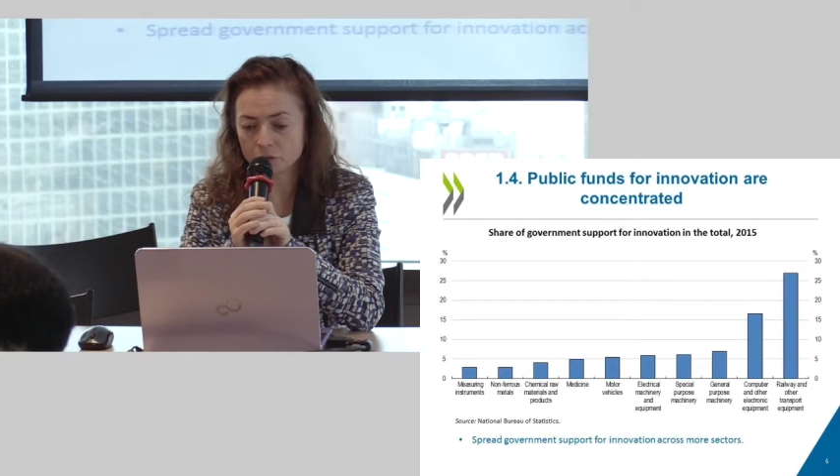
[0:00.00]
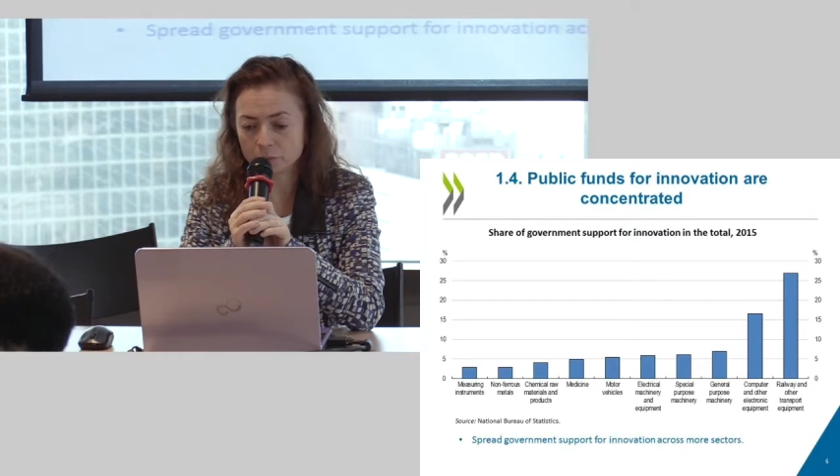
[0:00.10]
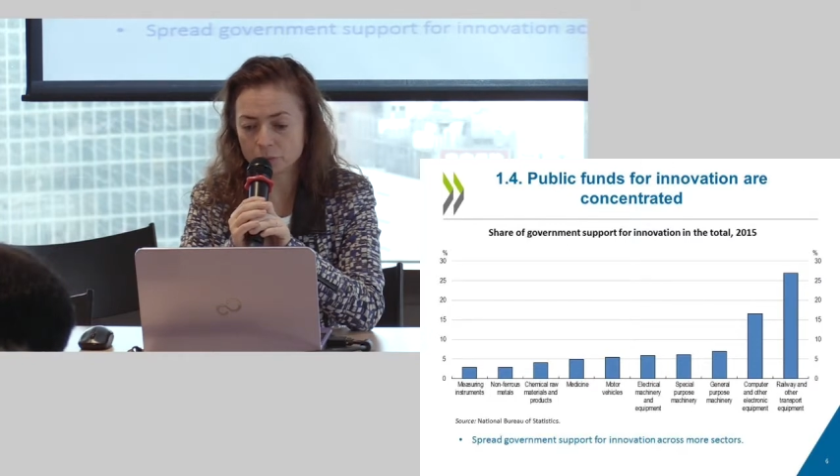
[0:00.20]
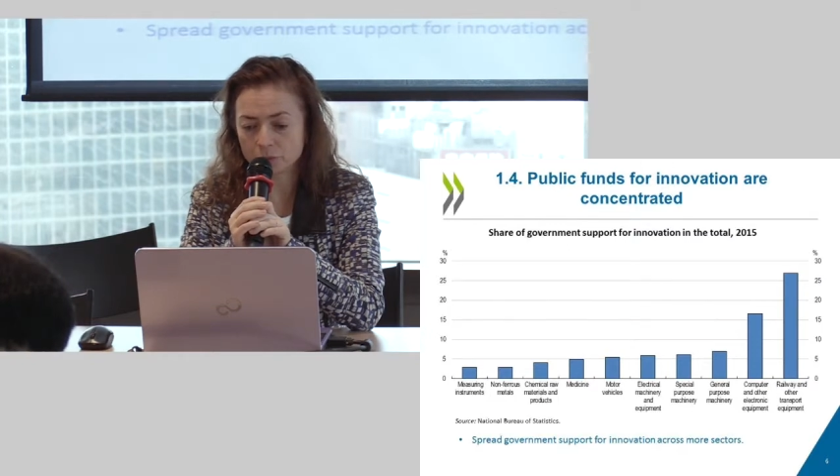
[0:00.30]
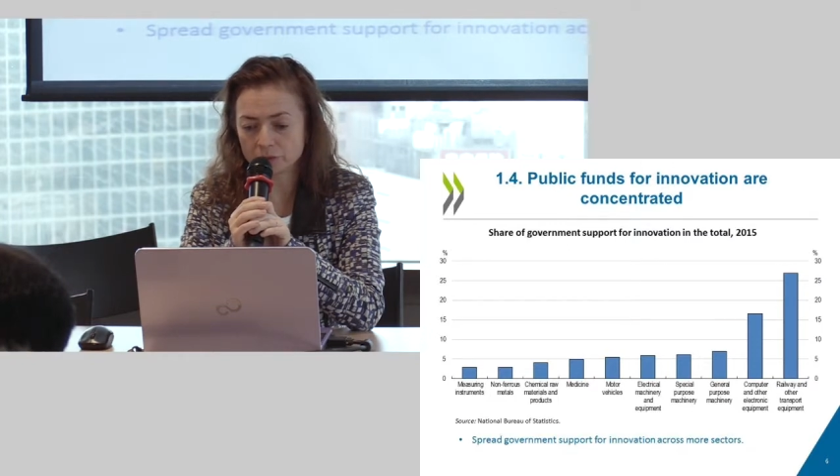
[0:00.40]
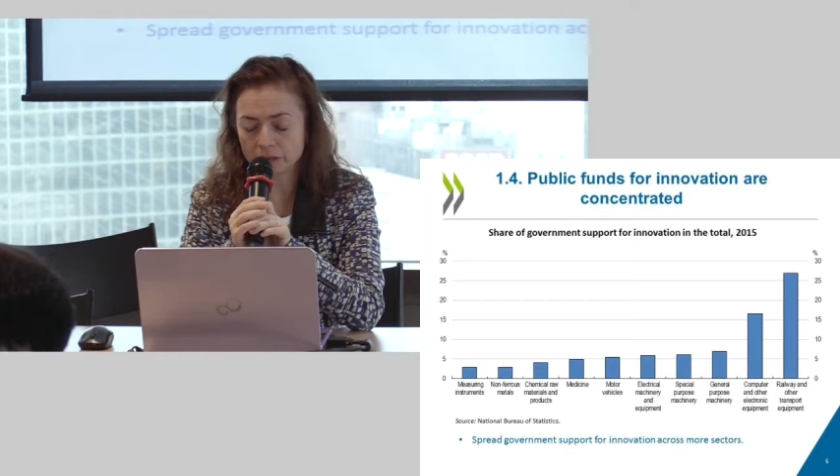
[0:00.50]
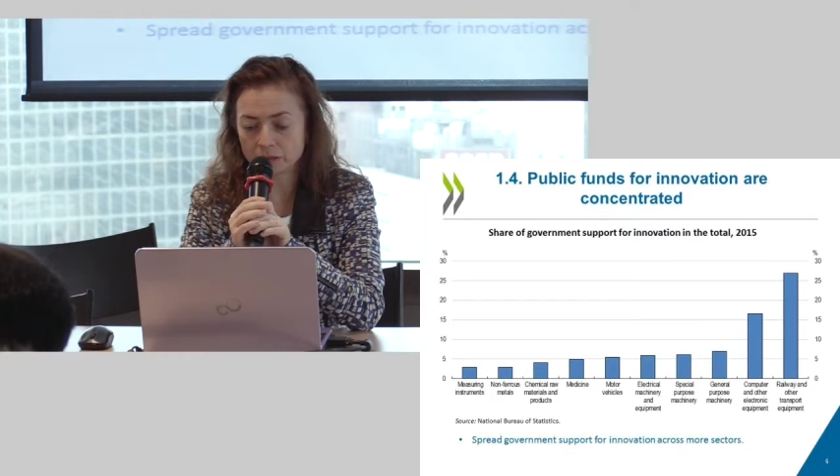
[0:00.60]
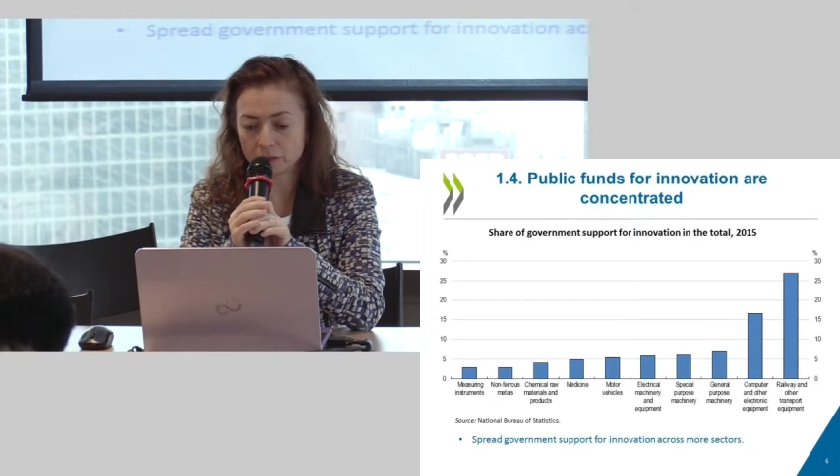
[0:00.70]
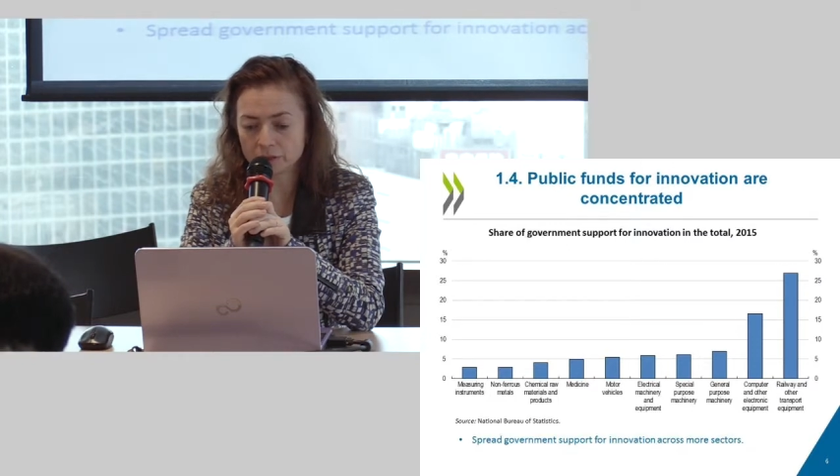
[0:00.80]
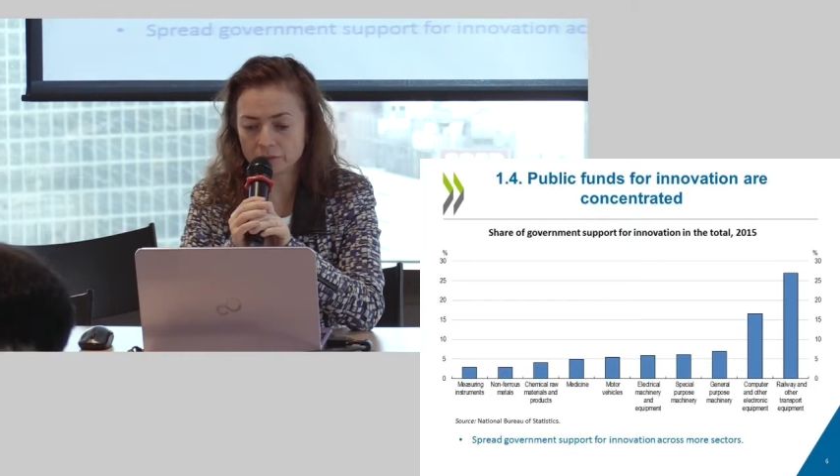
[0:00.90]
computer and
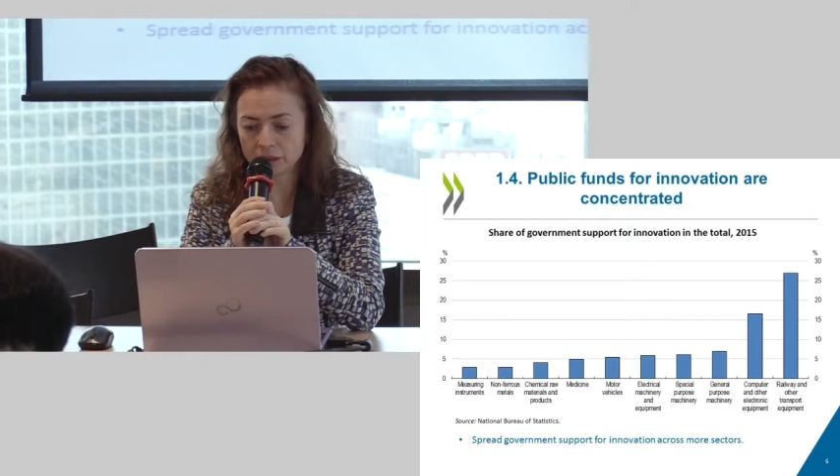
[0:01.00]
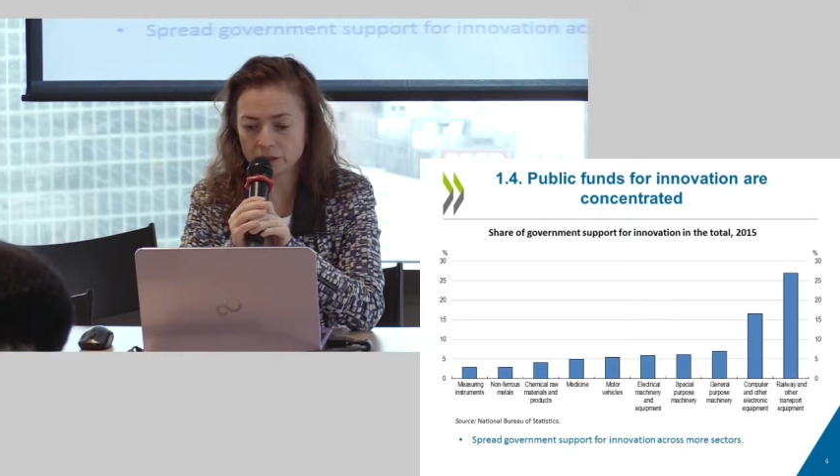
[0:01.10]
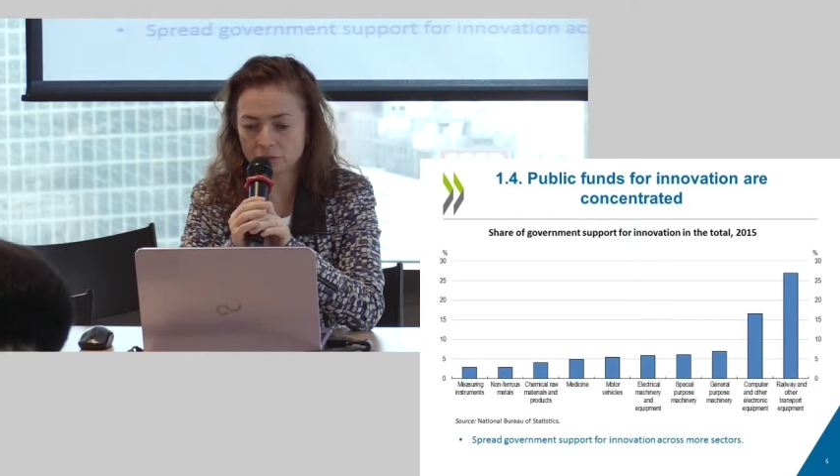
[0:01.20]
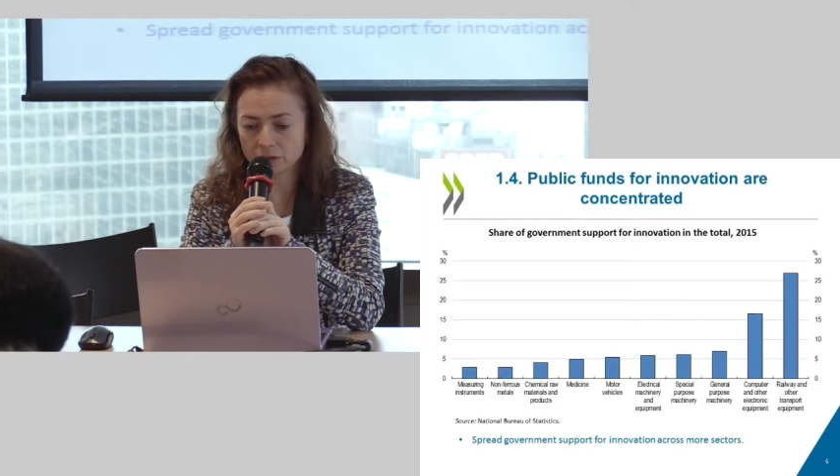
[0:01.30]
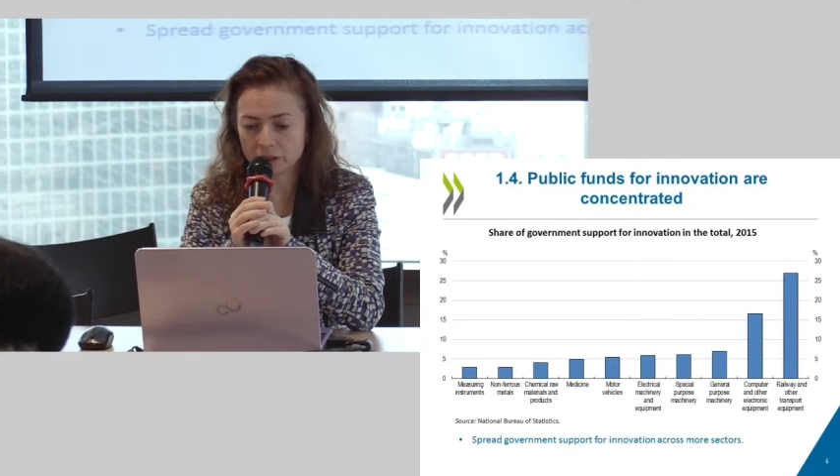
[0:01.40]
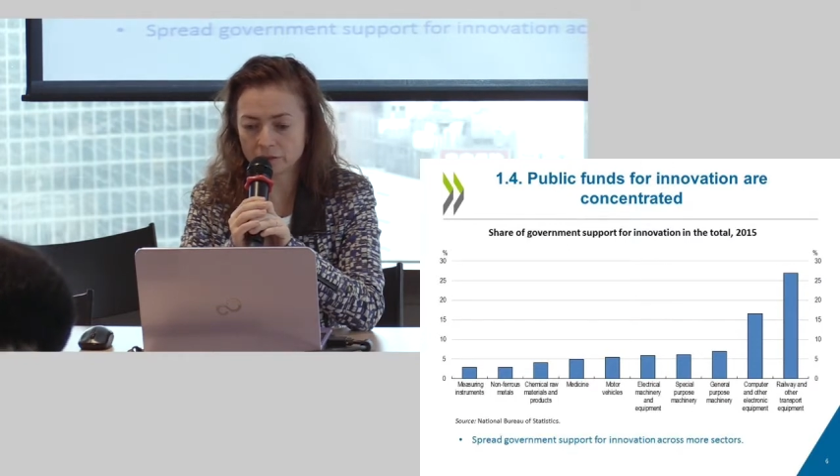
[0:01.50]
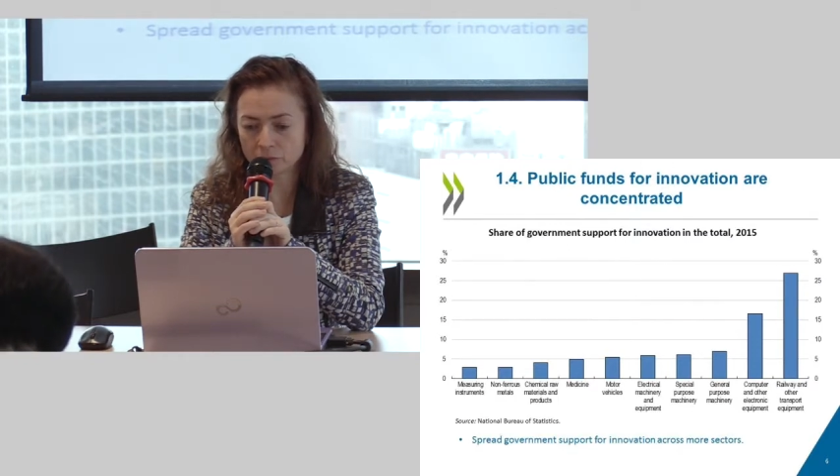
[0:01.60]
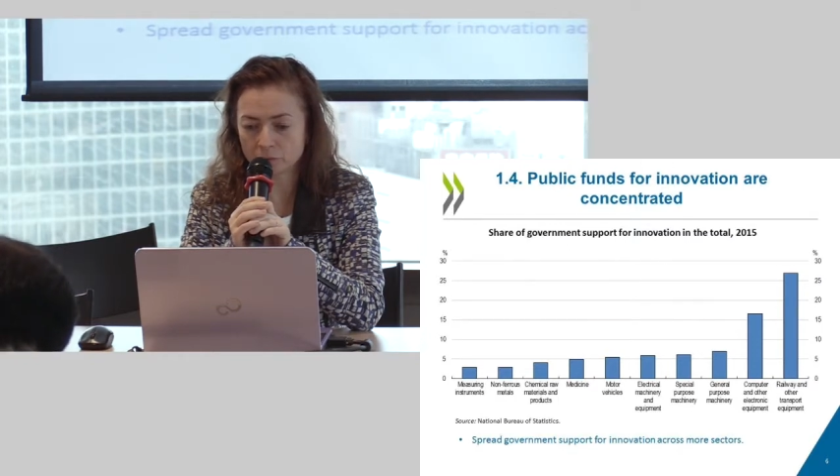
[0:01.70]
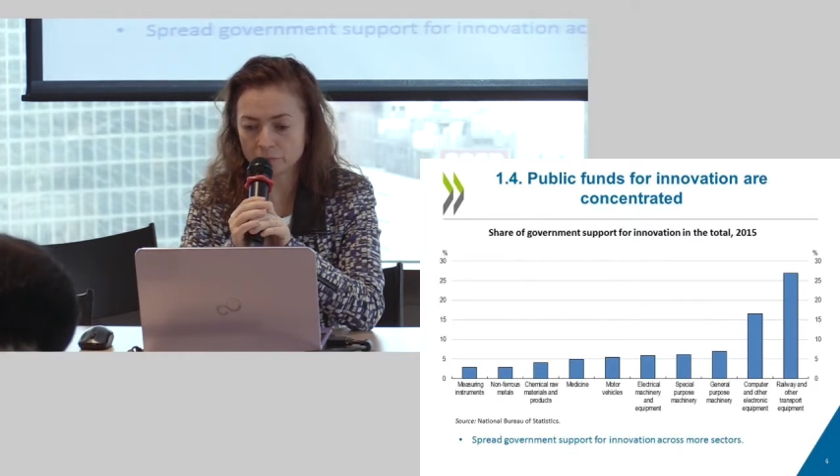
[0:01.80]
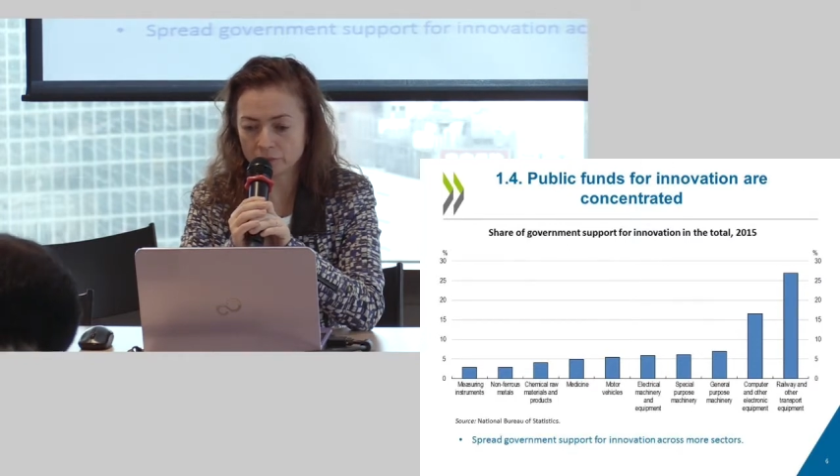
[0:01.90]
other electronic
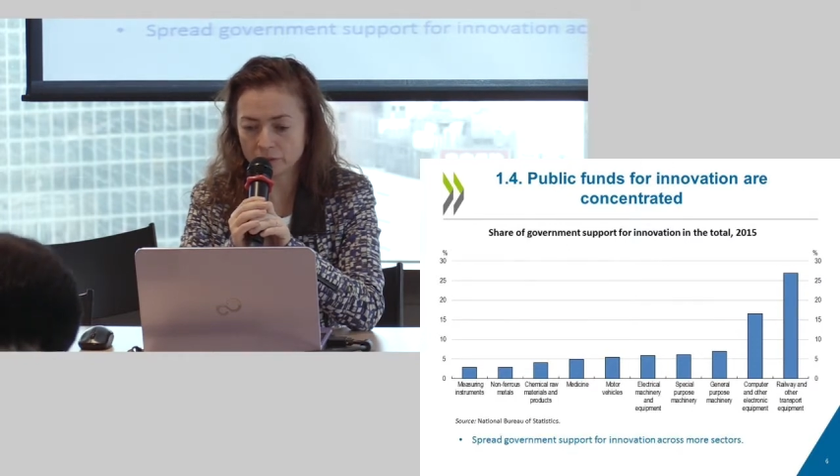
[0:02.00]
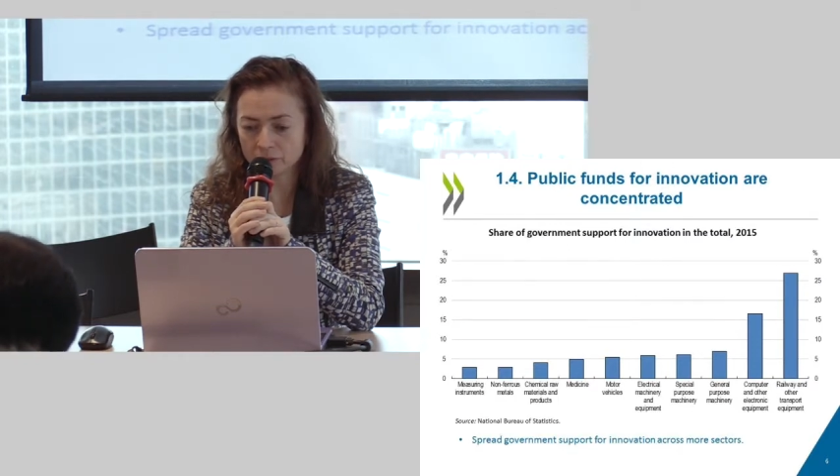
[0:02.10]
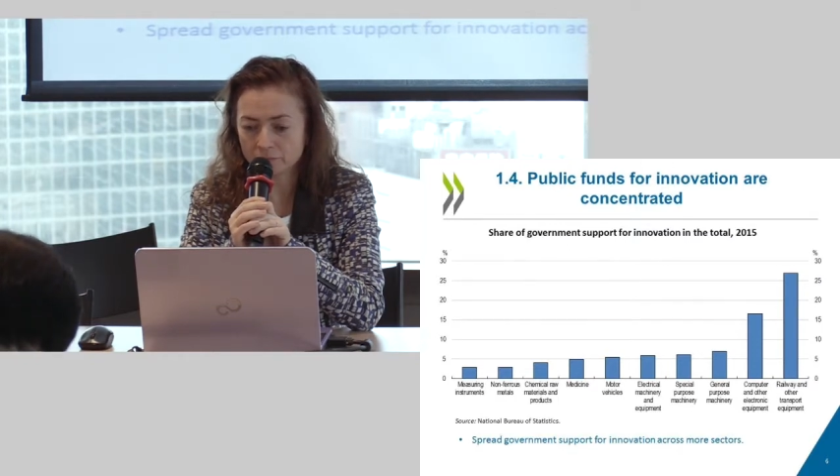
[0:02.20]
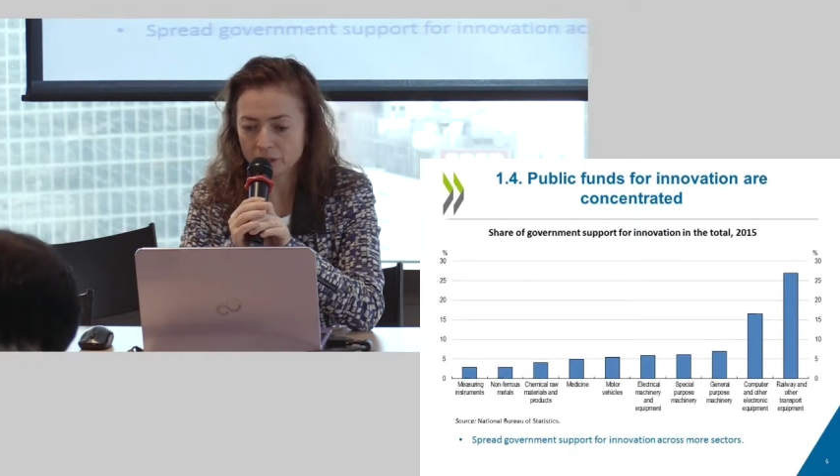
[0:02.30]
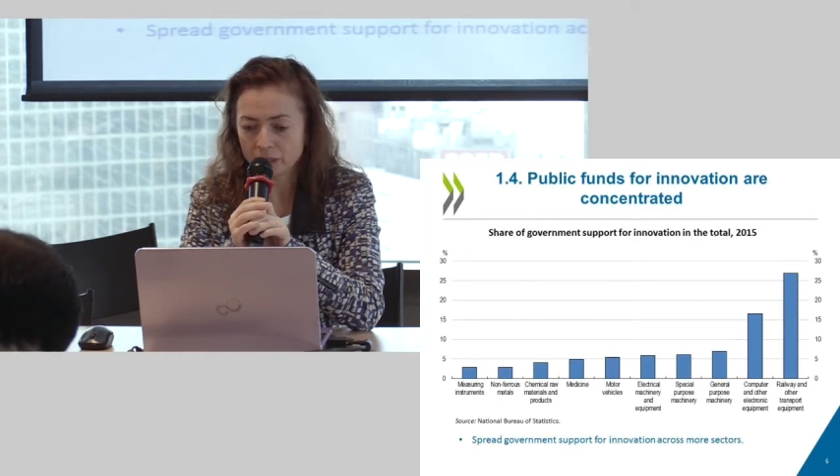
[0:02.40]
equipment